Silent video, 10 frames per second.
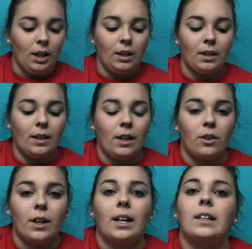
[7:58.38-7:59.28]
And then the
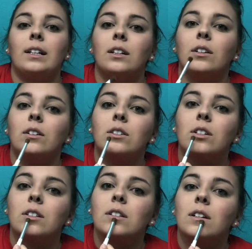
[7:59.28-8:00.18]
other thing I like to do is
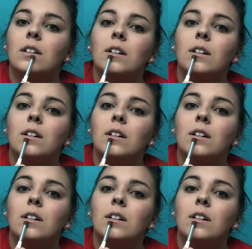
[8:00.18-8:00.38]
just